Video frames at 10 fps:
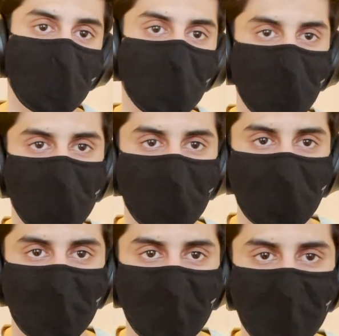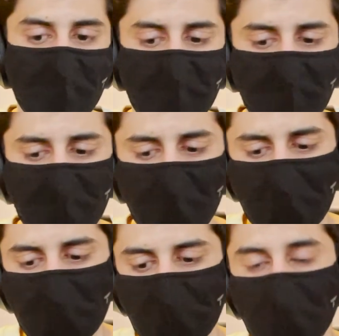paying.
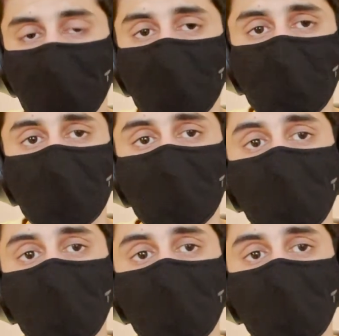And the